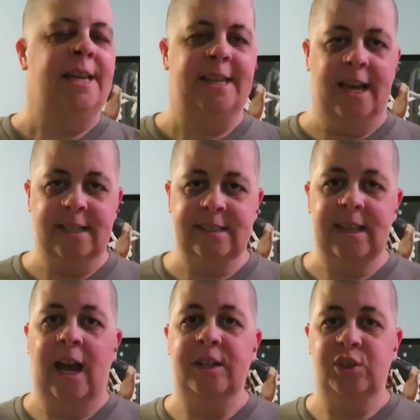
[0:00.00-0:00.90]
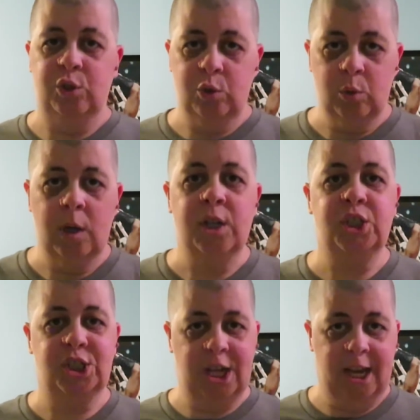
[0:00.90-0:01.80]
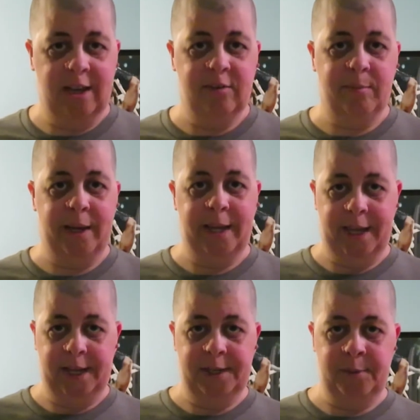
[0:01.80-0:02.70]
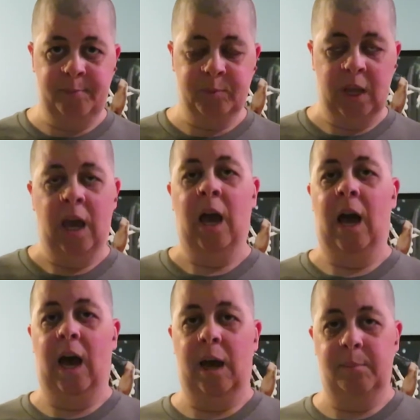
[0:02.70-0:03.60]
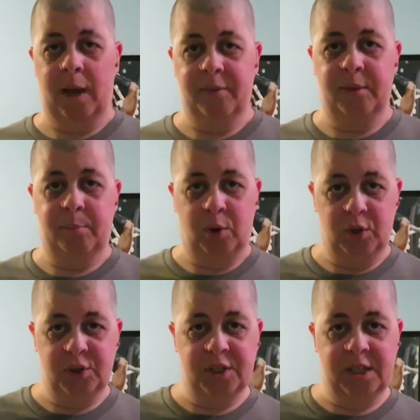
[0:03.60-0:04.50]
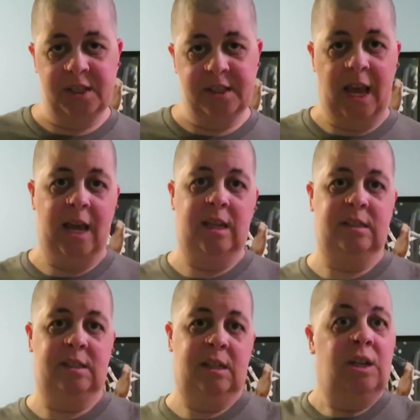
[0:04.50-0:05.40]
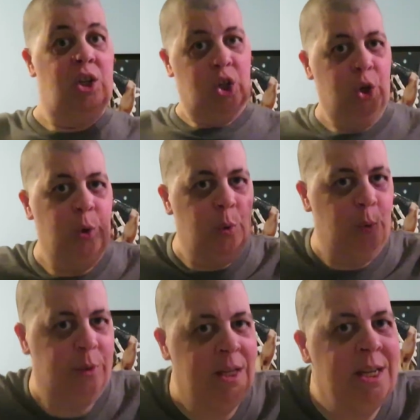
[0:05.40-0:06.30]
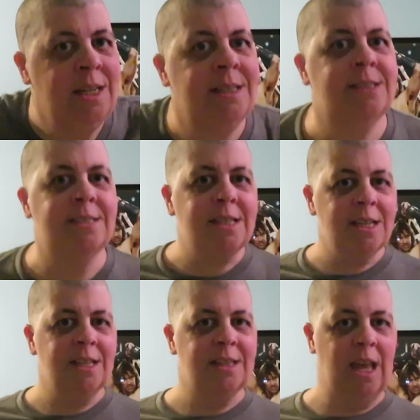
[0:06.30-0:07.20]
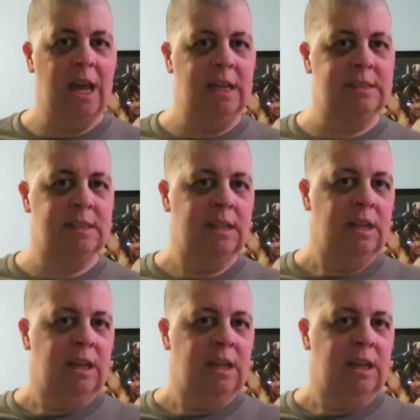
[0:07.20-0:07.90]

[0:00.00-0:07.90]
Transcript: Yes, I do shave my head. I'm not the person that who thinks that